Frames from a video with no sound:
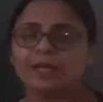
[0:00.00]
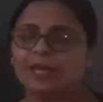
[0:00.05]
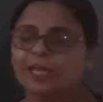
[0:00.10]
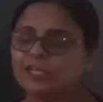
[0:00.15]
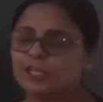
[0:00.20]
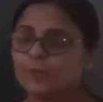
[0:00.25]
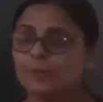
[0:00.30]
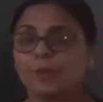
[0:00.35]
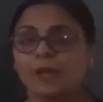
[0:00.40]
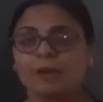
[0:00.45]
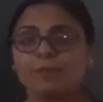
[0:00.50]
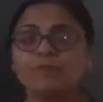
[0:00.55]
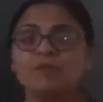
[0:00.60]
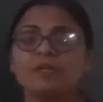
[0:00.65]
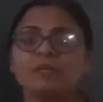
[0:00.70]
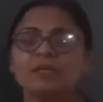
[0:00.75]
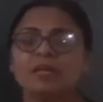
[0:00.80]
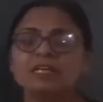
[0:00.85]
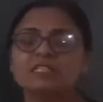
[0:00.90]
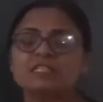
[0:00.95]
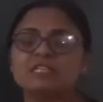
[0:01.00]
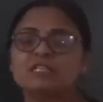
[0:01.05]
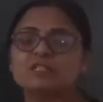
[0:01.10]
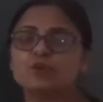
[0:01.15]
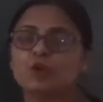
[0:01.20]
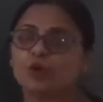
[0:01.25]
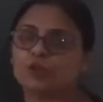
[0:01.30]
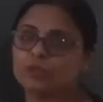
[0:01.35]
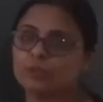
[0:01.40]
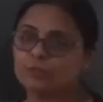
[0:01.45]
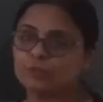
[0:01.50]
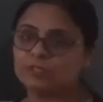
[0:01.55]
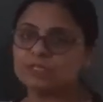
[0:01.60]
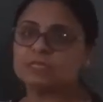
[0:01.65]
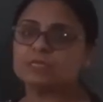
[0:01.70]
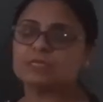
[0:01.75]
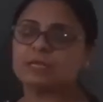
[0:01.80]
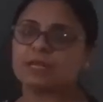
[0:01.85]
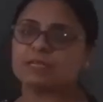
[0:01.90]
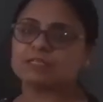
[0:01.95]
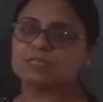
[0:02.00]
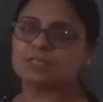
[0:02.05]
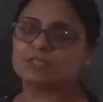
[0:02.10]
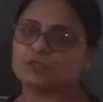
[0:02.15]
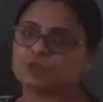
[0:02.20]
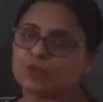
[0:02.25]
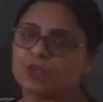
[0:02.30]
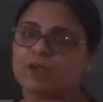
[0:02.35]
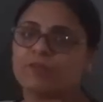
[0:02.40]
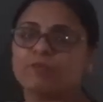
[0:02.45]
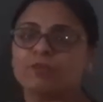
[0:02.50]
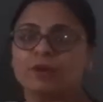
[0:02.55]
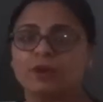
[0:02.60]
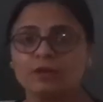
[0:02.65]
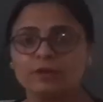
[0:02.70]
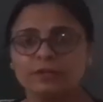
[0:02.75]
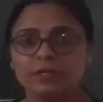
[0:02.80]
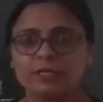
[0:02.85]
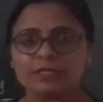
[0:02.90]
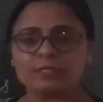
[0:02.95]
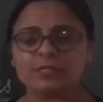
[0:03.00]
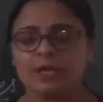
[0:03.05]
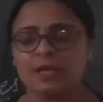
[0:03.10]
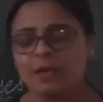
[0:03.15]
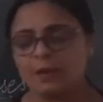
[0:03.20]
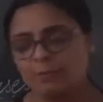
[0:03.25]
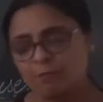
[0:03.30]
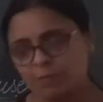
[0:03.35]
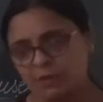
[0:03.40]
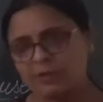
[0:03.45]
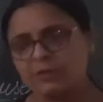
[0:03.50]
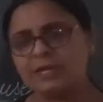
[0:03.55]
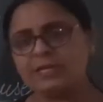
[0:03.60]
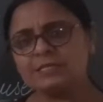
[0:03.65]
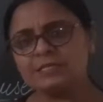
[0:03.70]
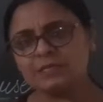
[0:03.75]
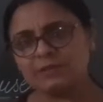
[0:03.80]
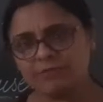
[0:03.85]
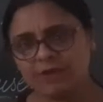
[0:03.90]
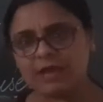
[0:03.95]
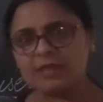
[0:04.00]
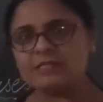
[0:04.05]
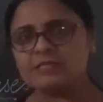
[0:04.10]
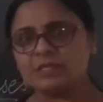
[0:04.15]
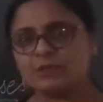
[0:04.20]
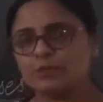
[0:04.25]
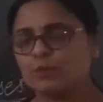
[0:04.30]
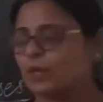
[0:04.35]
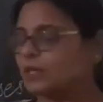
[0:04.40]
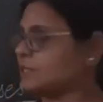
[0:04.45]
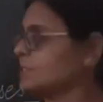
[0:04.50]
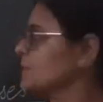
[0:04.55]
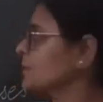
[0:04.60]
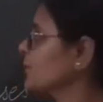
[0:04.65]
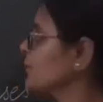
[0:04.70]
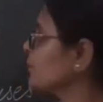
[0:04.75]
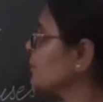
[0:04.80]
In the primary classes or the middle classes you have learned this, but let's revise it once.